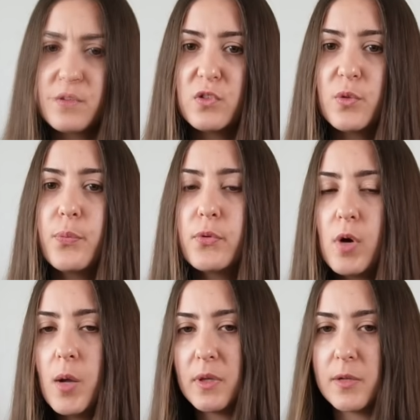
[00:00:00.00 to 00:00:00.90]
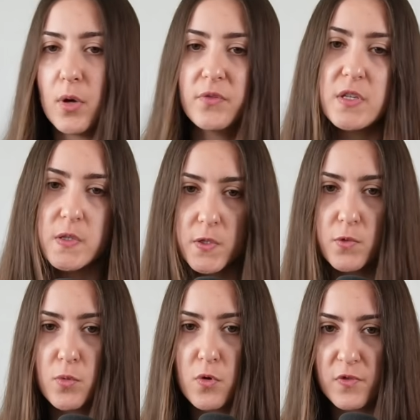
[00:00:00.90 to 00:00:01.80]
The problem of these two
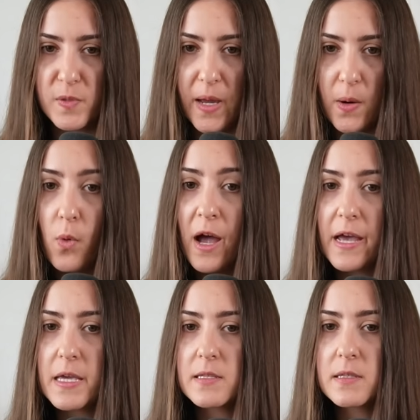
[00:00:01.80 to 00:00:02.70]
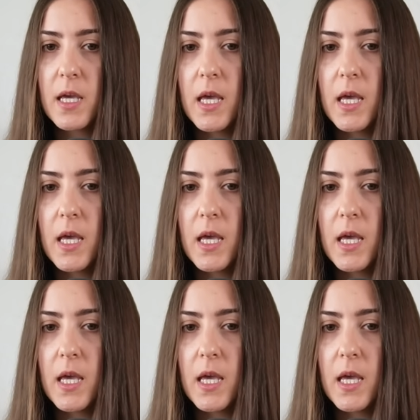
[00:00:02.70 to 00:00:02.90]
moves by white